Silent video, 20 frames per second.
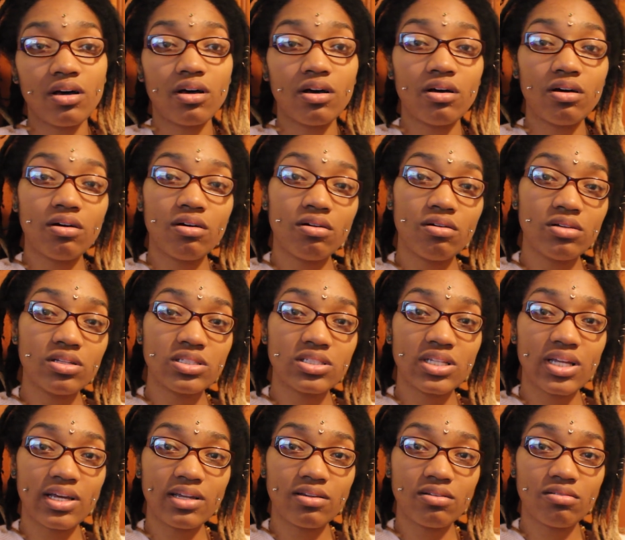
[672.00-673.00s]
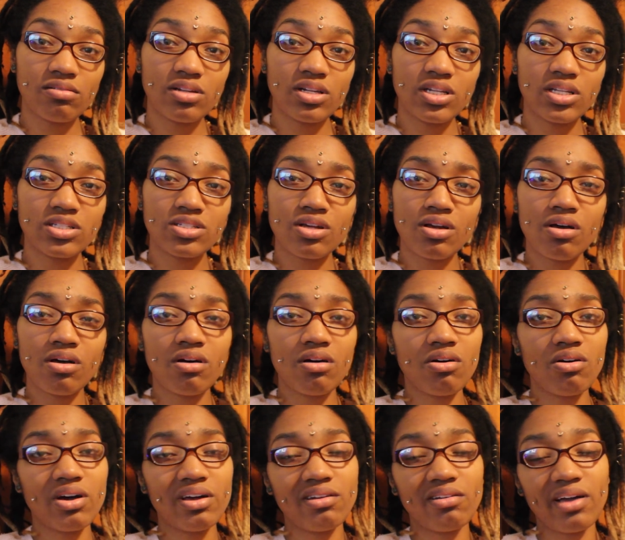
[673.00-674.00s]
Oh, it's not doing this.
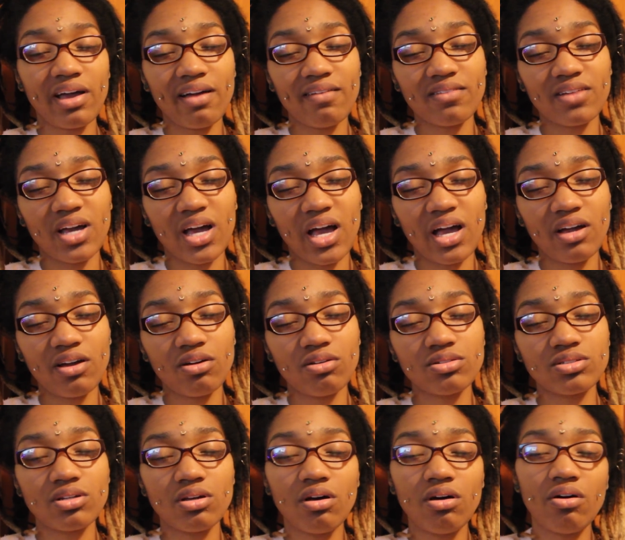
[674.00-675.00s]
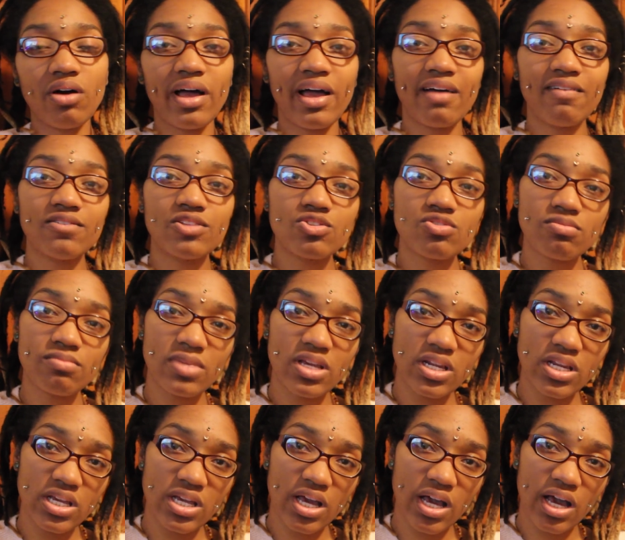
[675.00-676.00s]
Oh, I don't have congos. Oh, I have too
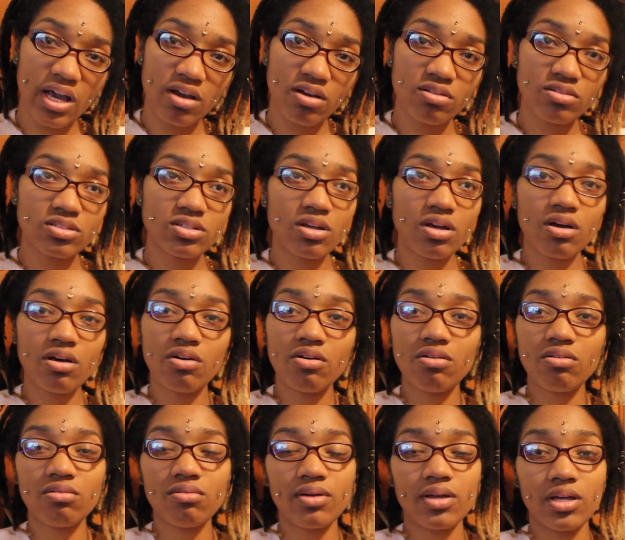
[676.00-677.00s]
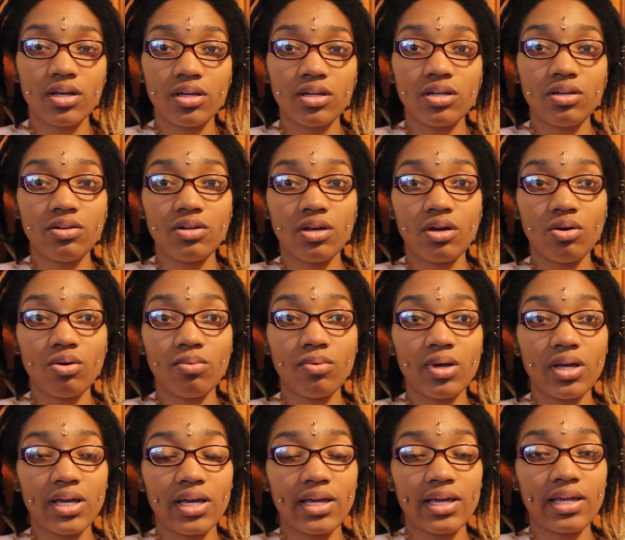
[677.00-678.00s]
many congos. Oh, you know,
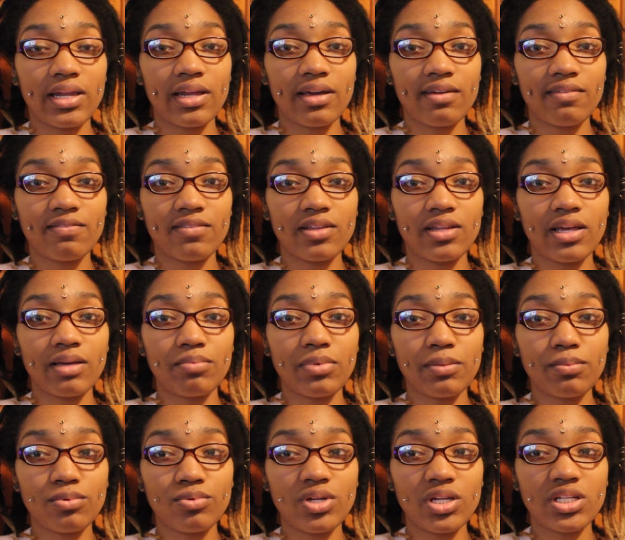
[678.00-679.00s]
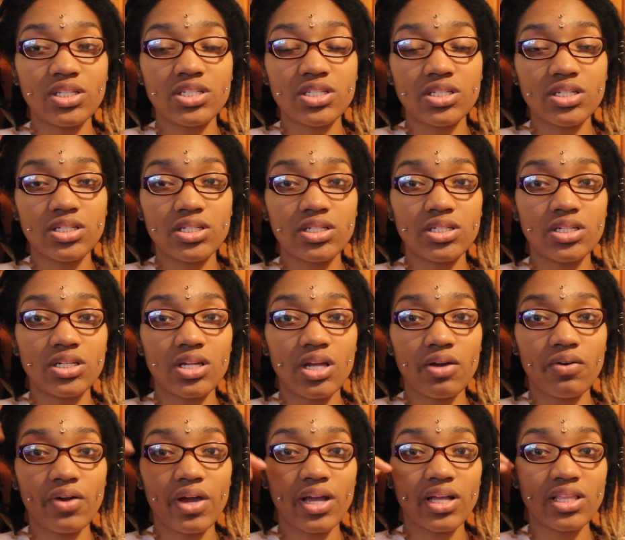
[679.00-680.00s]
and I feel like people need to
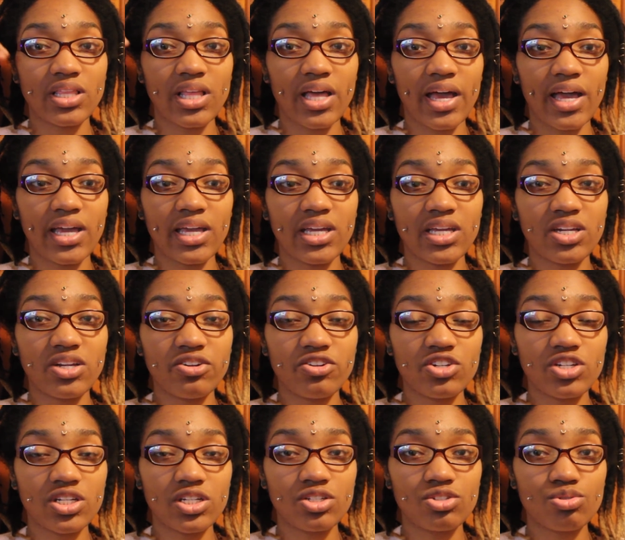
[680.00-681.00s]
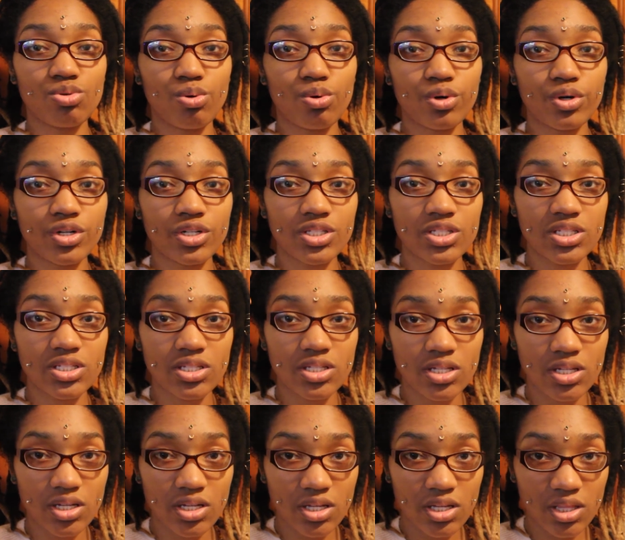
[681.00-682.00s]
direct that energy towards
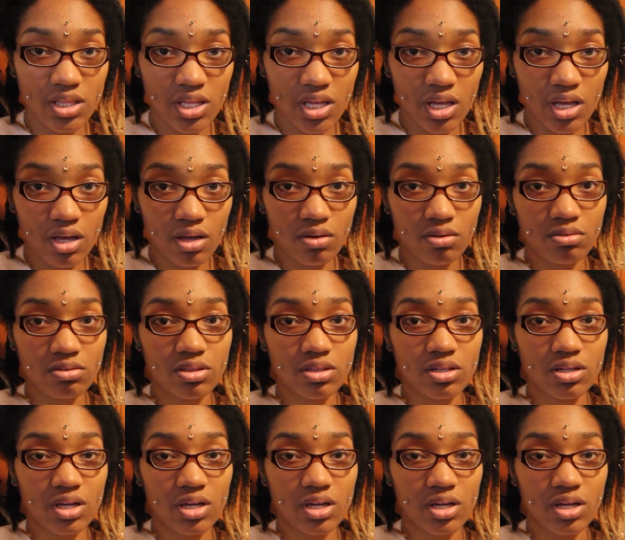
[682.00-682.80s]
the health,